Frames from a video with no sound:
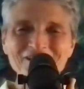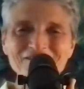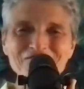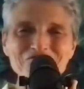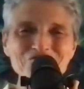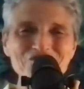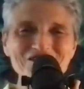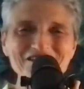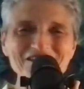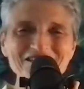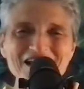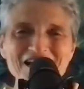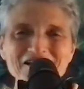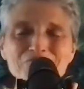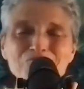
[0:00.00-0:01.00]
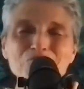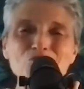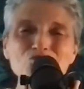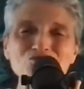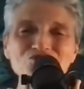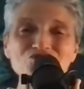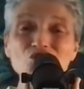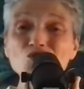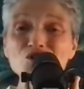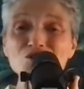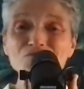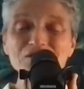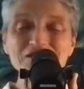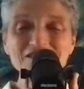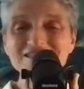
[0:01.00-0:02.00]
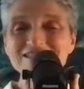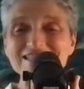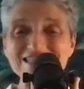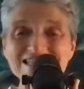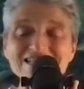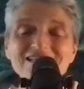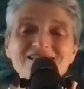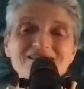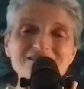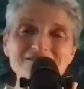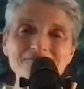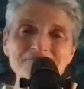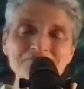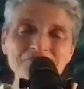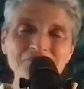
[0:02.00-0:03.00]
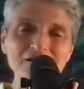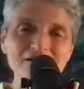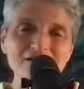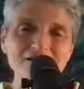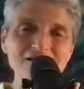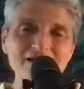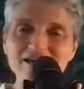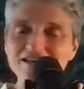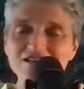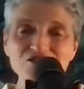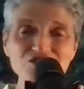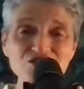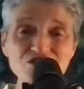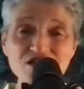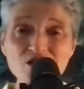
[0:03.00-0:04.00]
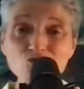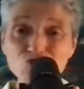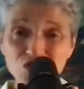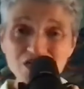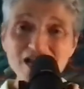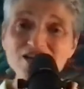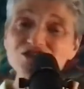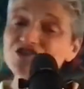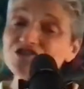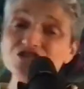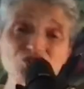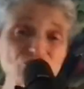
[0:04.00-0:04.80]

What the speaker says: If you need to sign important documents and deeds and get into negotiations,